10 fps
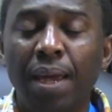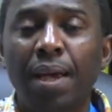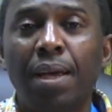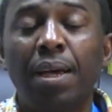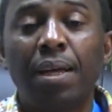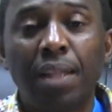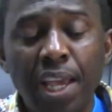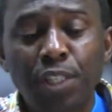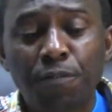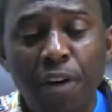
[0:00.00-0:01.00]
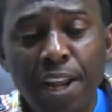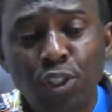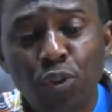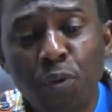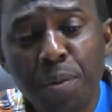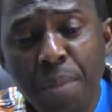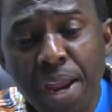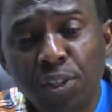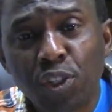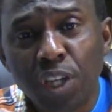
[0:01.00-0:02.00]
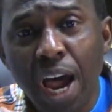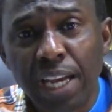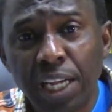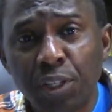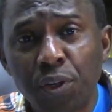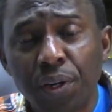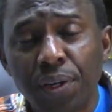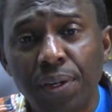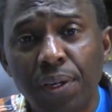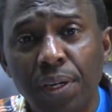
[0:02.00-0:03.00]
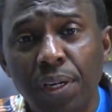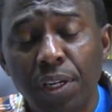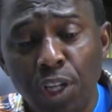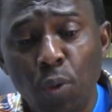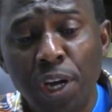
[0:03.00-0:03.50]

These friends remained silent. They were too